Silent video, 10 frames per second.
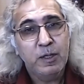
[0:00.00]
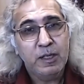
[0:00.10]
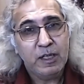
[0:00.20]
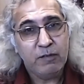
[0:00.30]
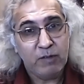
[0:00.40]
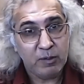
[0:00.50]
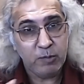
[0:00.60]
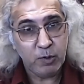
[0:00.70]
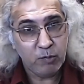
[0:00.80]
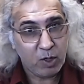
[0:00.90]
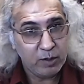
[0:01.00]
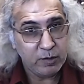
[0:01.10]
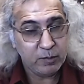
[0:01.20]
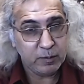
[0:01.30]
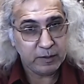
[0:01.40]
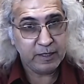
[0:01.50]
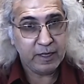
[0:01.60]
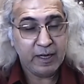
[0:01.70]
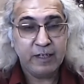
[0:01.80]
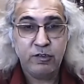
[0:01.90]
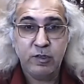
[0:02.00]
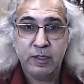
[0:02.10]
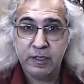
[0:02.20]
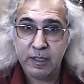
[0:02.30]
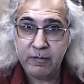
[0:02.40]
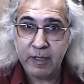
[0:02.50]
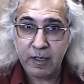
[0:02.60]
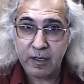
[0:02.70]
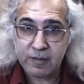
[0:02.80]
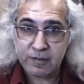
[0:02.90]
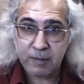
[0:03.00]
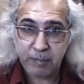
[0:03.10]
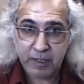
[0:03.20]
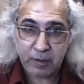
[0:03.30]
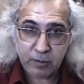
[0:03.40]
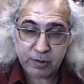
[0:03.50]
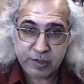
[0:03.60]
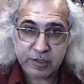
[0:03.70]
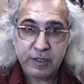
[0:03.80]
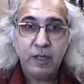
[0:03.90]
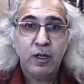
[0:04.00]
he will move on to then actually giving us the pedagogy